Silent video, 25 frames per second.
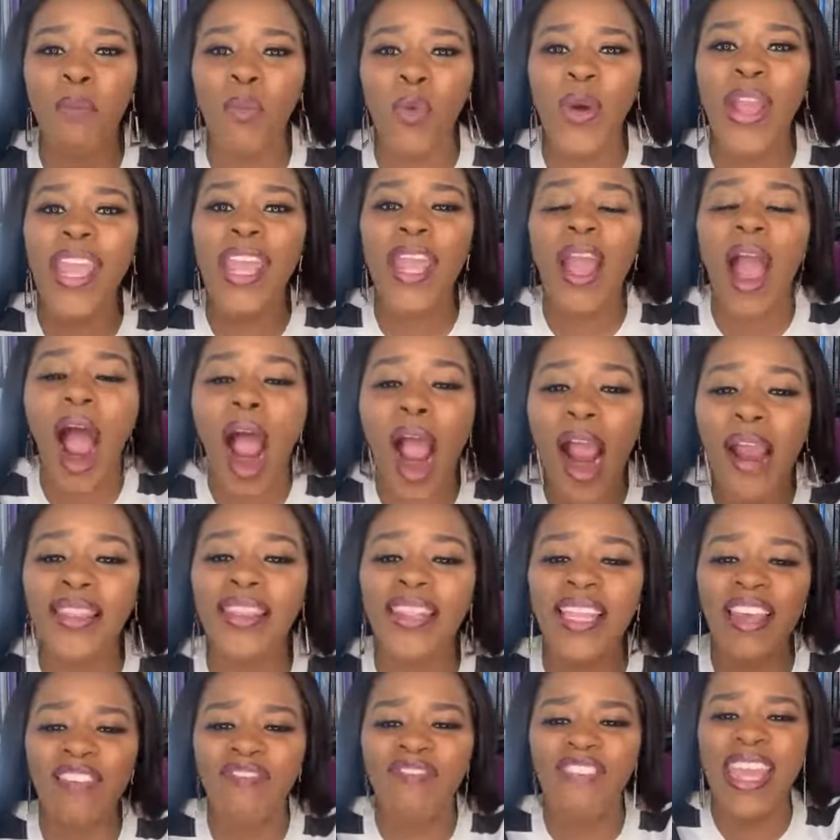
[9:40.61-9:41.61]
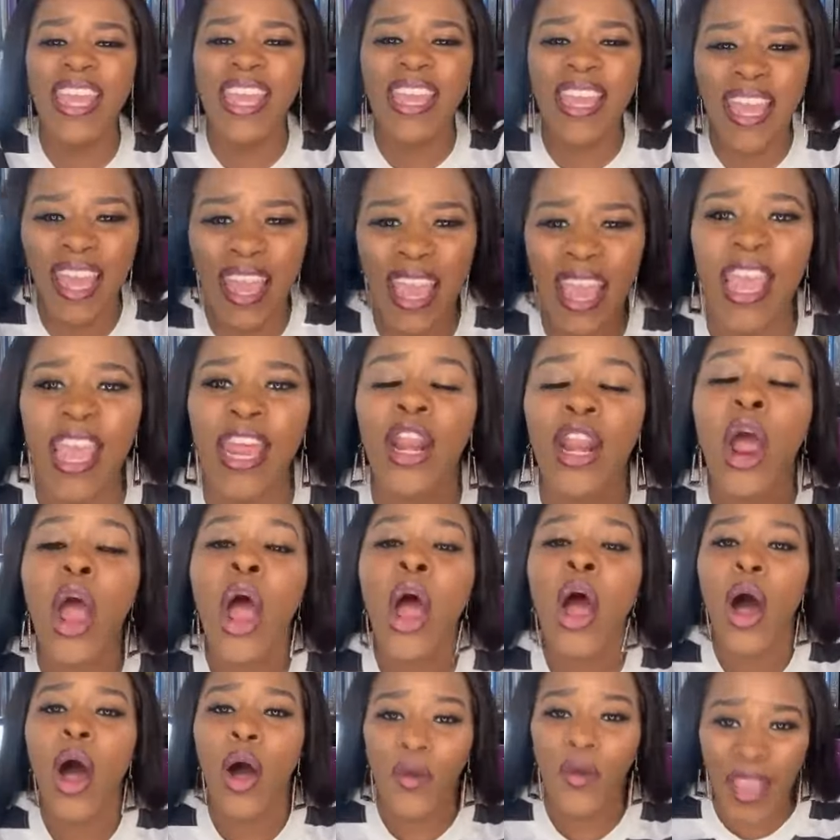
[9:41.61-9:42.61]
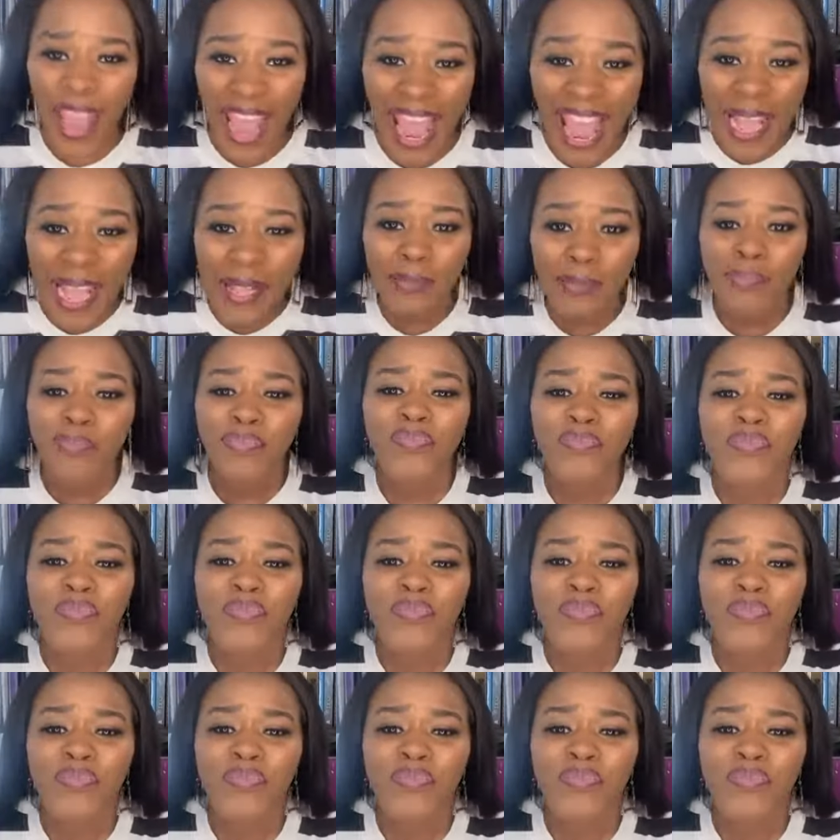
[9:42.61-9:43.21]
we are living in. Okay?